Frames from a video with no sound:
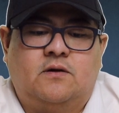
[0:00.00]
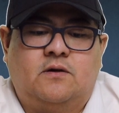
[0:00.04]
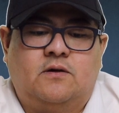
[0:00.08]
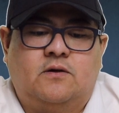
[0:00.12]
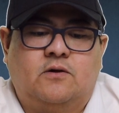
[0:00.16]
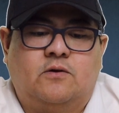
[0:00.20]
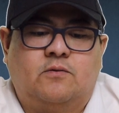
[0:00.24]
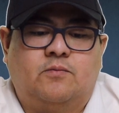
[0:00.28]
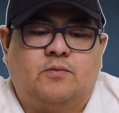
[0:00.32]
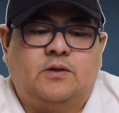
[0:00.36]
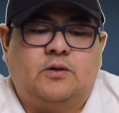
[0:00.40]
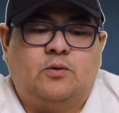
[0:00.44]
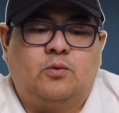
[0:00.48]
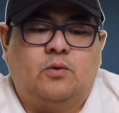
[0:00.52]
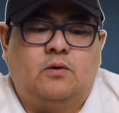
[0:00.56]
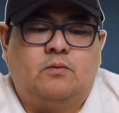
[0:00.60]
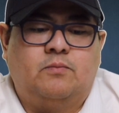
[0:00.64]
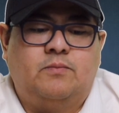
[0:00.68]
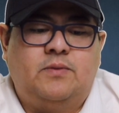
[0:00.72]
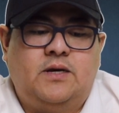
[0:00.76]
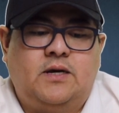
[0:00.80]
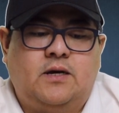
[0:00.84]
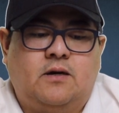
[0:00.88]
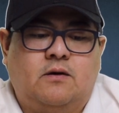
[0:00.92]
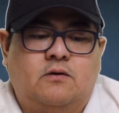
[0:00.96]
I hope it will
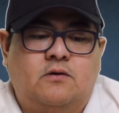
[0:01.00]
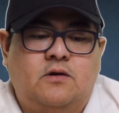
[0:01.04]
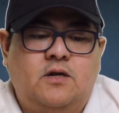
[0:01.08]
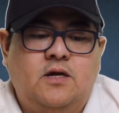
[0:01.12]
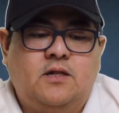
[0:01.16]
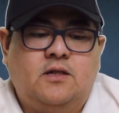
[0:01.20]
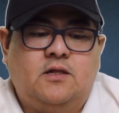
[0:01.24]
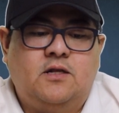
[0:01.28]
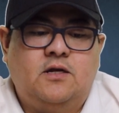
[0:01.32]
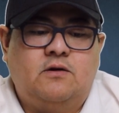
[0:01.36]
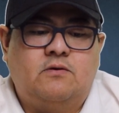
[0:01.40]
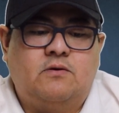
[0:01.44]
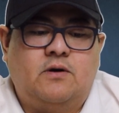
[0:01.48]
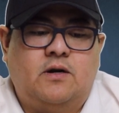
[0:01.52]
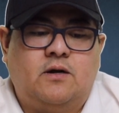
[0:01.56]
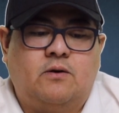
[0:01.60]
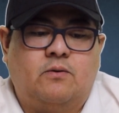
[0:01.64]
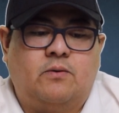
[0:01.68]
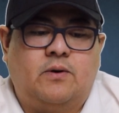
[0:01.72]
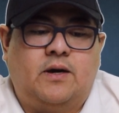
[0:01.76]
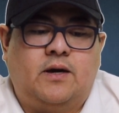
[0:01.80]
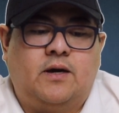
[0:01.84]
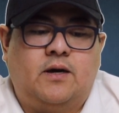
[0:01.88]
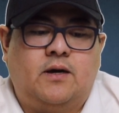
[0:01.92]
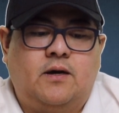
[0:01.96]
be connected right
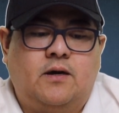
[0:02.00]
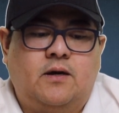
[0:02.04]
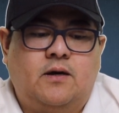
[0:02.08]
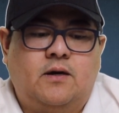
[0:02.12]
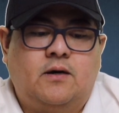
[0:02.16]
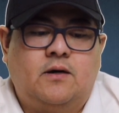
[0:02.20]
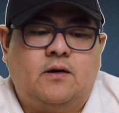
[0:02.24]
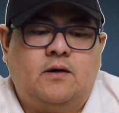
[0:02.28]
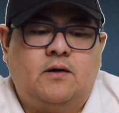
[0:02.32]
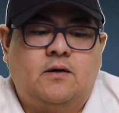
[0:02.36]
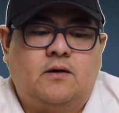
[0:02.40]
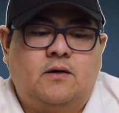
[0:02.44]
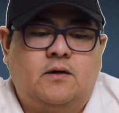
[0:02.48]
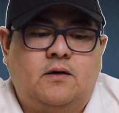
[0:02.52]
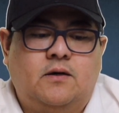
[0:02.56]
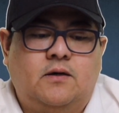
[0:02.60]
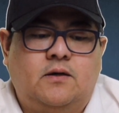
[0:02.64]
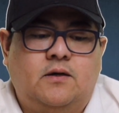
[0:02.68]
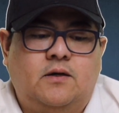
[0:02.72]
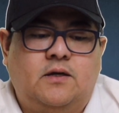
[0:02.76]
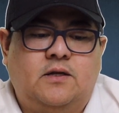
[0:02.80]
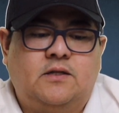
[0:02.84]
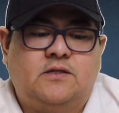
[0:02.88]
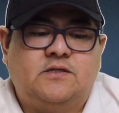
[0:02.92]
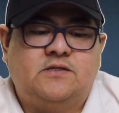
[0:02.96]
away.
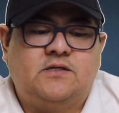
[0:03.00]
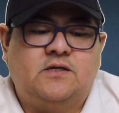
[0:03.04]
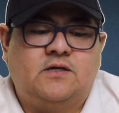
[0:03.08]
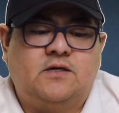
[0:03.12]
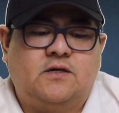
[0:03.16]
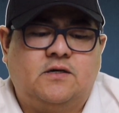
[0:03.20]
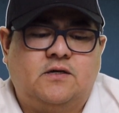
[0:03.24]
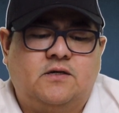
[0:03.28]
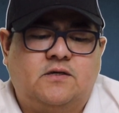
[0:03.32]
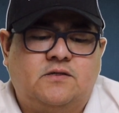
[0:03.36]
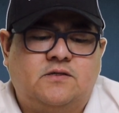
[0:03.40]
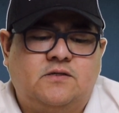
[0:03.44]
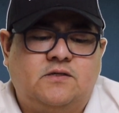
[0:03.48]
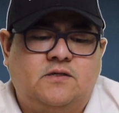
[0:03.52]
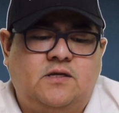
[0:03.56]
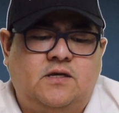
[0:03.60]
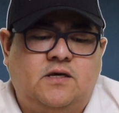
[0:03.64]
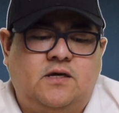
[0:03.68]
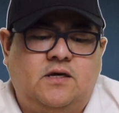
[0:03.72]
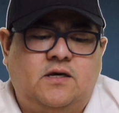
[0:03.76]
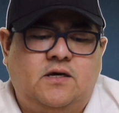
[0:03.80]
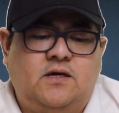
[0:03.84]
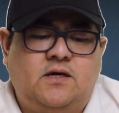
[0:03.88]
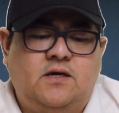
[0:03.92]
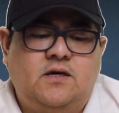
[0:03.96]
It is
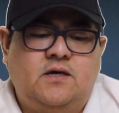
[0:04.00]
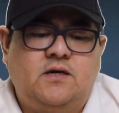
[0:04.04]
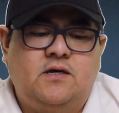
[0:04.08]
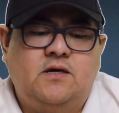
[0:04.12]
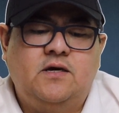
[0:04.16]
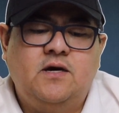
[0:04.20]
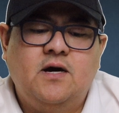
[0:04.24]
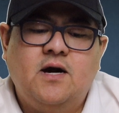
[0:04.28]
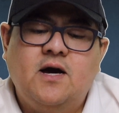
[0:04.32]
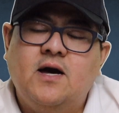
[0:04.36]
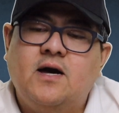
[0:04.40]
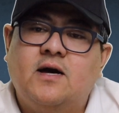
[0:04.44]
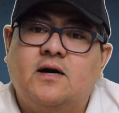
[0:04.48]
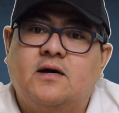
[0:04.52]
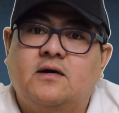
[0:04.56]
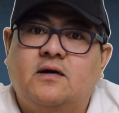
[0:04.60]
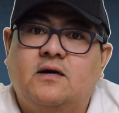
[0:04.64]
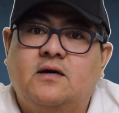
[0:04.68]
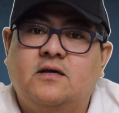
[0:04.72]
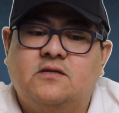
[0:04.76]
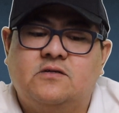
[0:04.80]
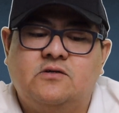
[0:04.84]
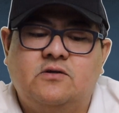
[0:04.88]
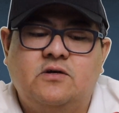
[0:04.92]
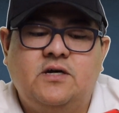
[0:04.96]

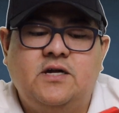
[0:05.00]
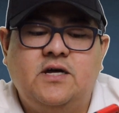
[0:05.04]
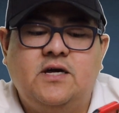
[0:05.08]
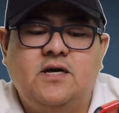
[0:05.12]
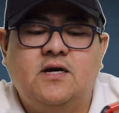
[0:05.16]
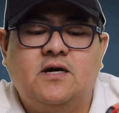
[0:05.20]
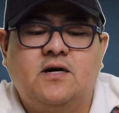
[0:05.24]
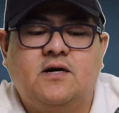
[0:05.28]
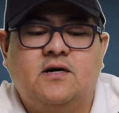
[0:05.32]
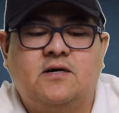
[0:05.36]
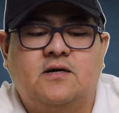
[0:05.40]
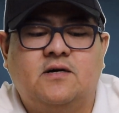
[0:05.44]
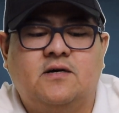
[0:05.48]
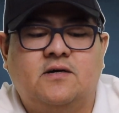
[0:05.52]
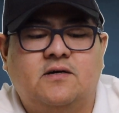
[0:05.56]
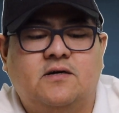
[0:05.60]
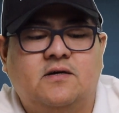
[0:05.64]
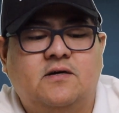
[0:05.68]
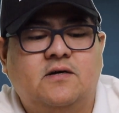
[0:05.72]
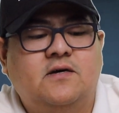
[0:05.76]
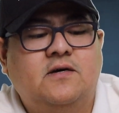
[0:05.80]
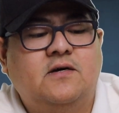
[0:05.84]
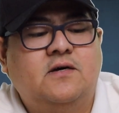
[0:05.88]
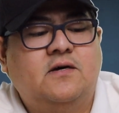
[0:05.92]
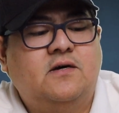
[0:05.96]
it's
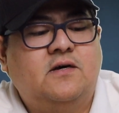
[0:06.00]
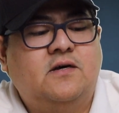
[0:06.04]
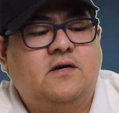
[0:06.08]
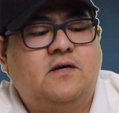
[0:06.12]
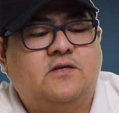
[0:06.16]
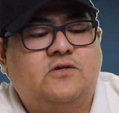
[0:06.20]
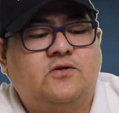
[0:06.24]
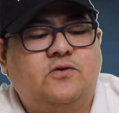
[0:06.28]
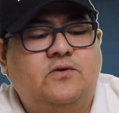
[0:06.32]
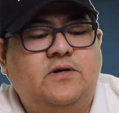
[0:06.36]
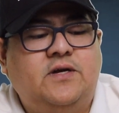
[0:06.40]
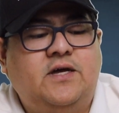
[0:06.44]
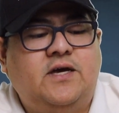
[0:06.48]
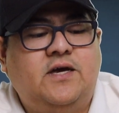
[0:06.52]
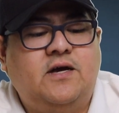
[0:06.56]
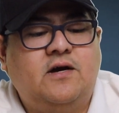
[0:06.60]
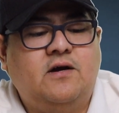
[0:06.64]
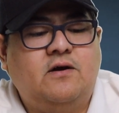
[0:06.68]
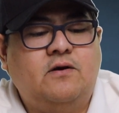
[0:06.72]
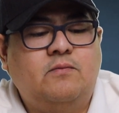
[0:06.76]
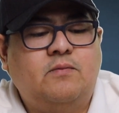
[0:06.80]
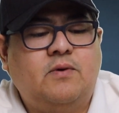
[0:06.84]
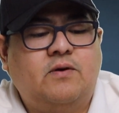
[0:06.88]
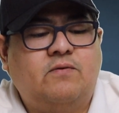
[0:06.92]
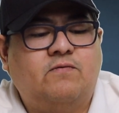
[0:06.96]
already
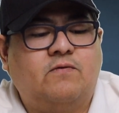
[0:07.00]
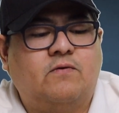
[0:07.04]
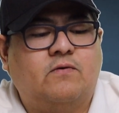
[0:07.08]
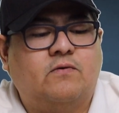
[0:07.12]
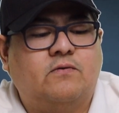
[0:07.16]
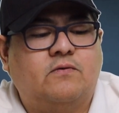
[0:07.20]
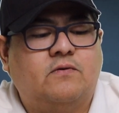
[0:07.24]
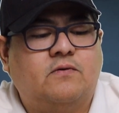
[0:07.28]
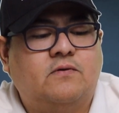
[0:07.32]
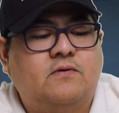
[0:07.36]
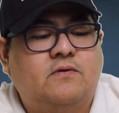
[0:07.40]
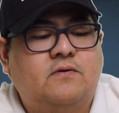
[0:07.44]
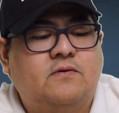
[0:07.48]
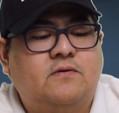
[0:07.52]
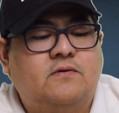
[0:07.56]
here on my phone.